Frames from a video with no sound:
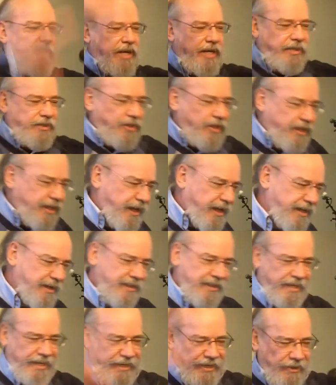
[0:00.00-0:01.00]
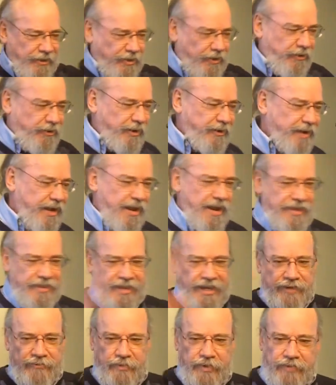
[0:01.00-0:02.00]
New Agey kind of thing, you know,
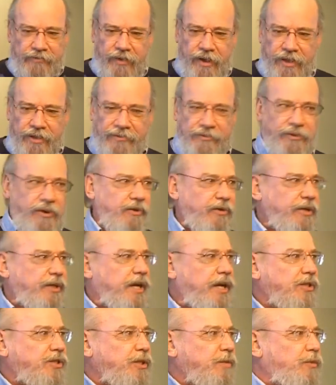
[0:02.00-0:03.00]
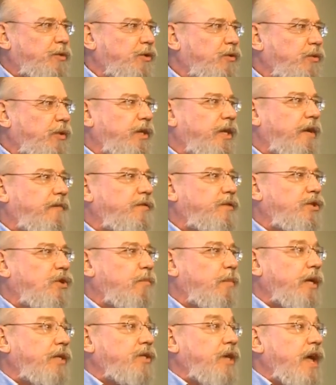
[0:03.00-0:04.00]
that we've all grown accustomed to and we love
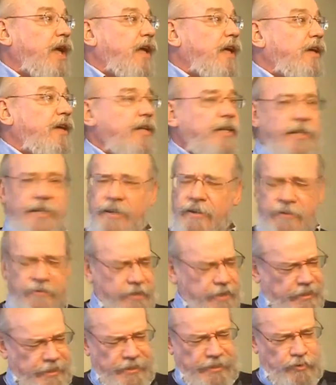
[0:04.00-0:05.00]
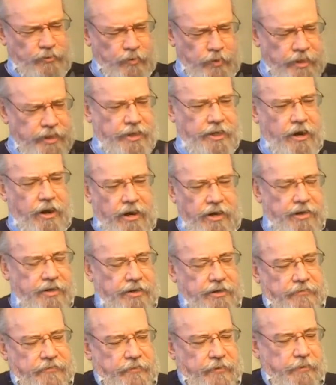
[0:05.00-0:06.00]
so much. You know, it's really
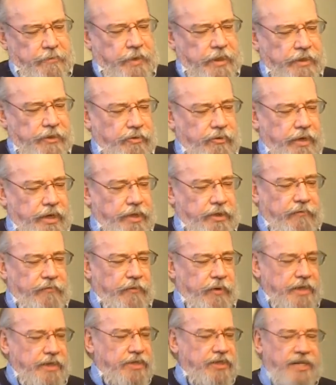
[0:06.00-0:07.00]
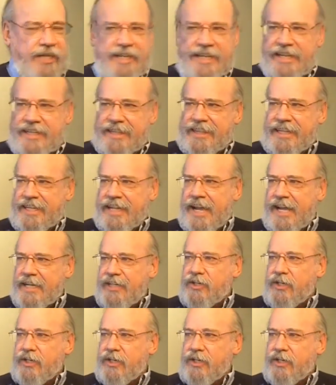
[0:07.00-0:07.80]
hard for my New Age friends to get the